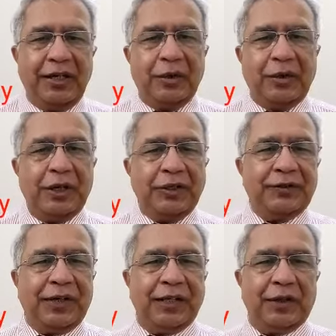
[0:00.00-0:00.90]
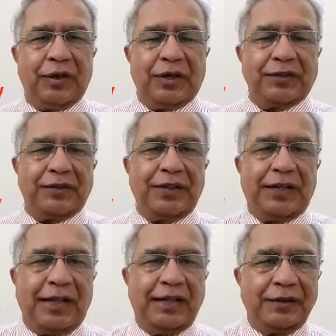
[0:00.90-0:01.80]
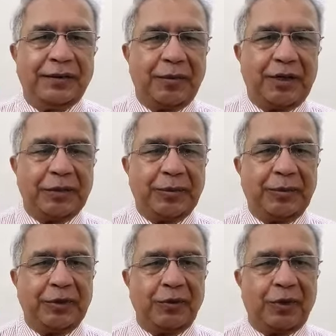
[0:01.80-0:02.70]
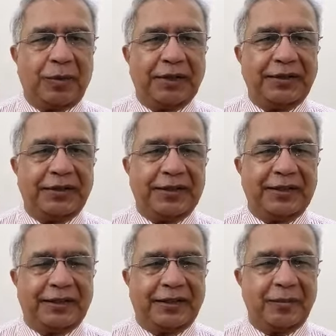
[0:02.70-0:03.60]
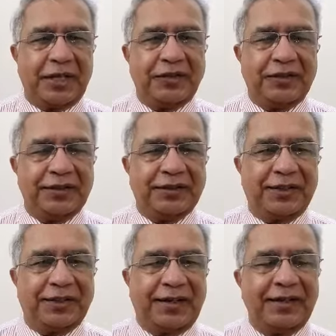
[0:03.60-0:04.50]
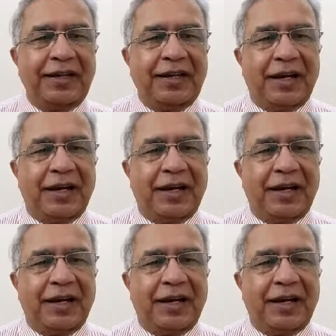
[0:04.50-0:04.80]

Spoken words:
You can also find out lots of details of the British people who are present there that are mentioned inside that,